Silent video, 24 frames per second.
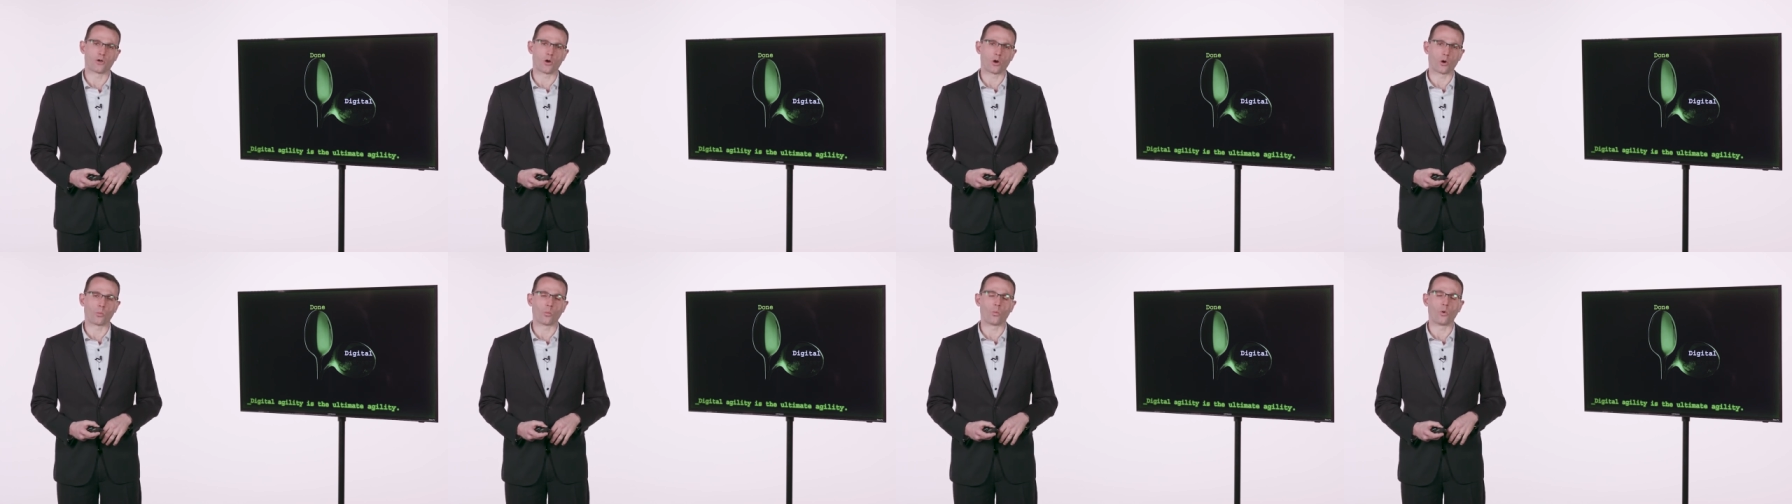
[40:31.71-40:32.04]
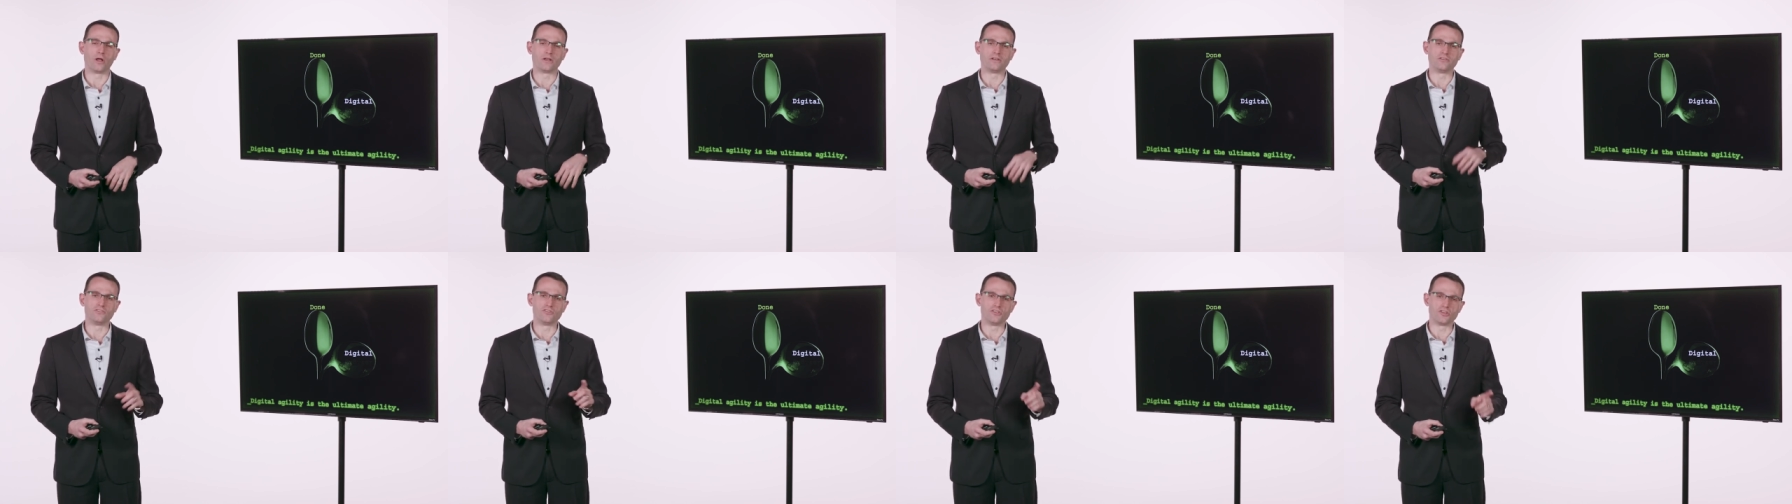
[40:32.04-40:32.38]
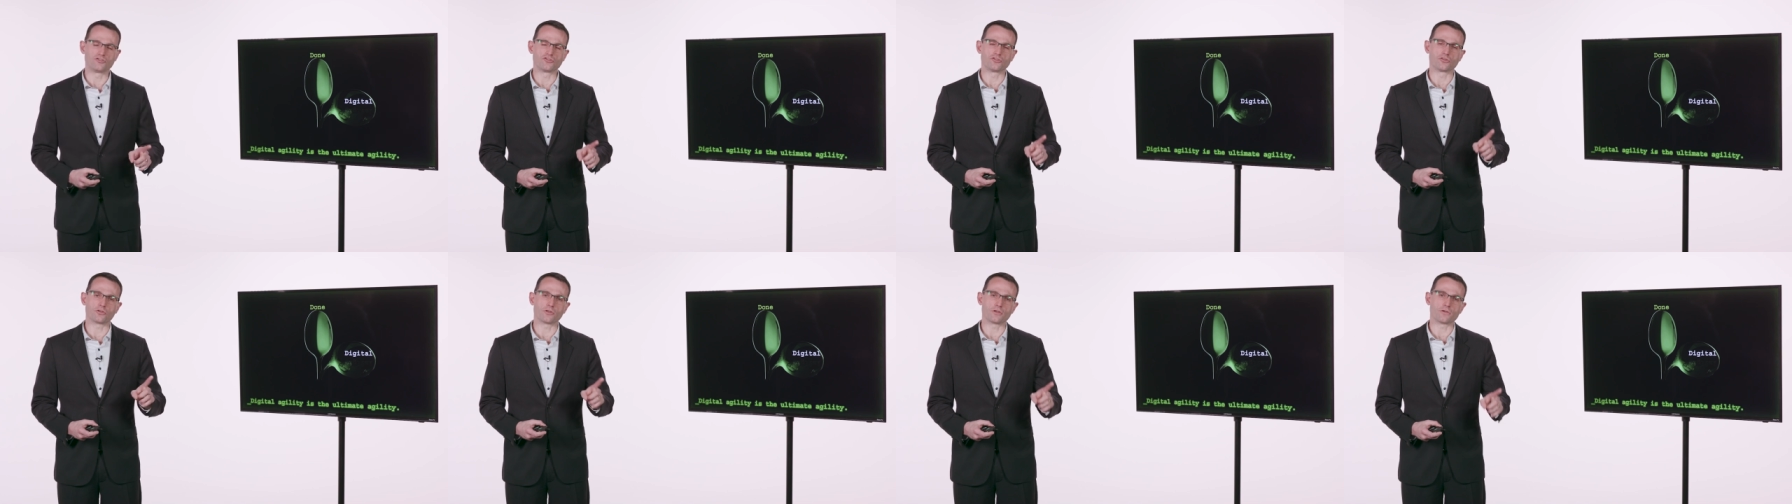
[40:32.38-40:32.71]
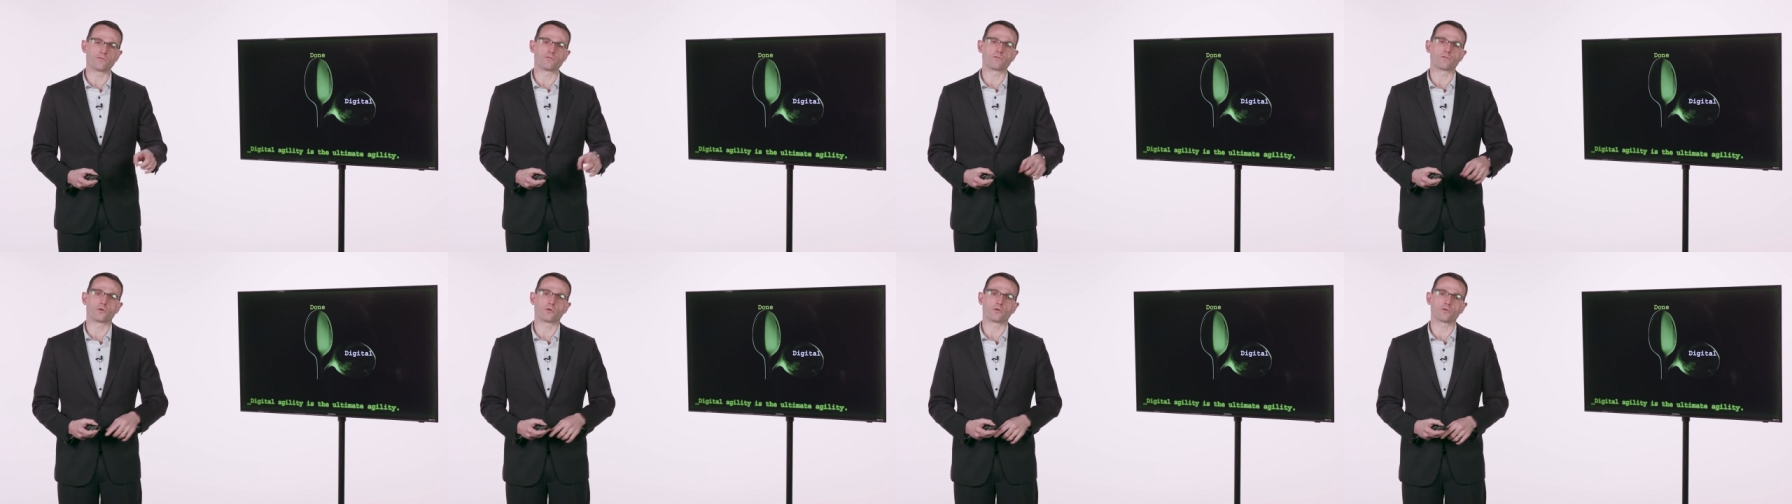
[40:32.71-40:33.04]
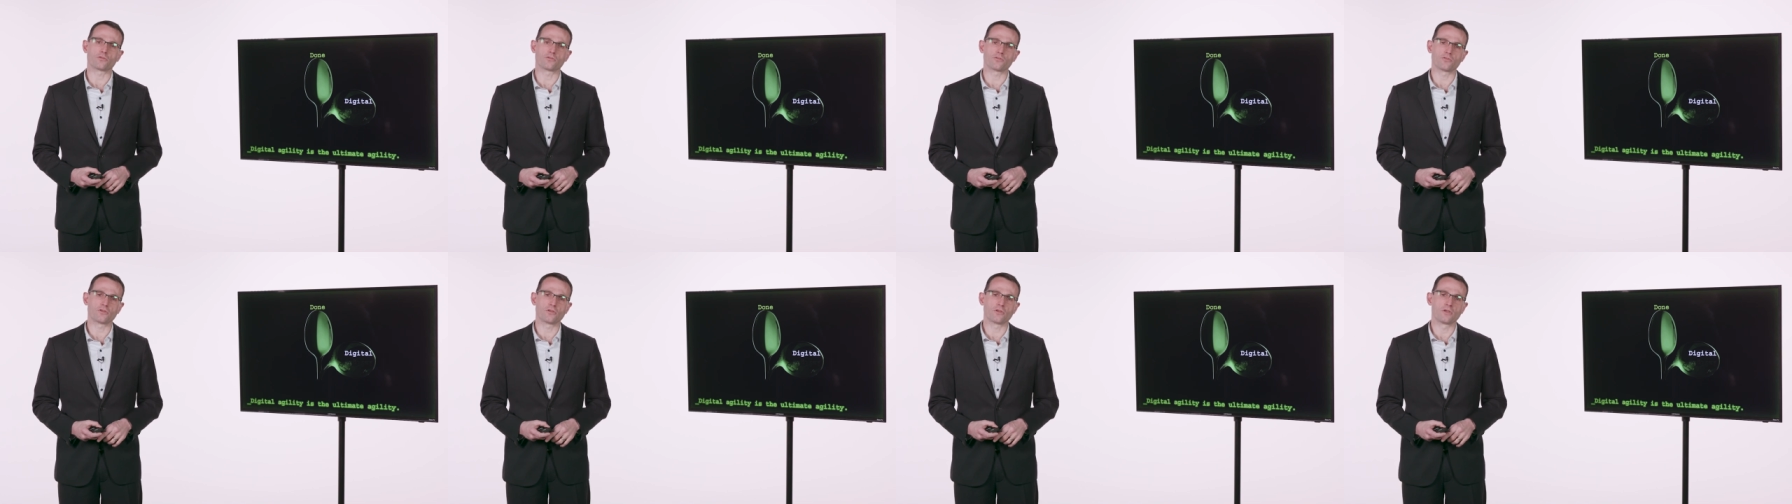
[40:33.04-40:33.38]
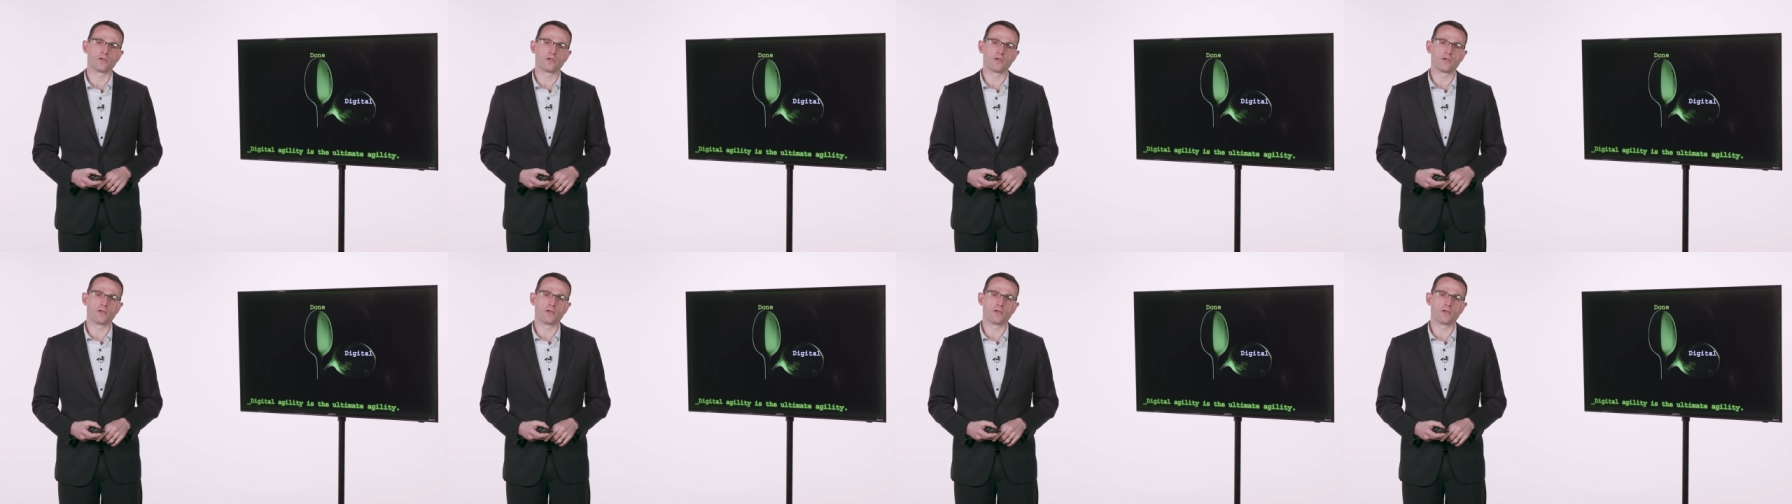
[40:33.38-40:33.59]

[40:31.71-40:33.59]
are won digitally first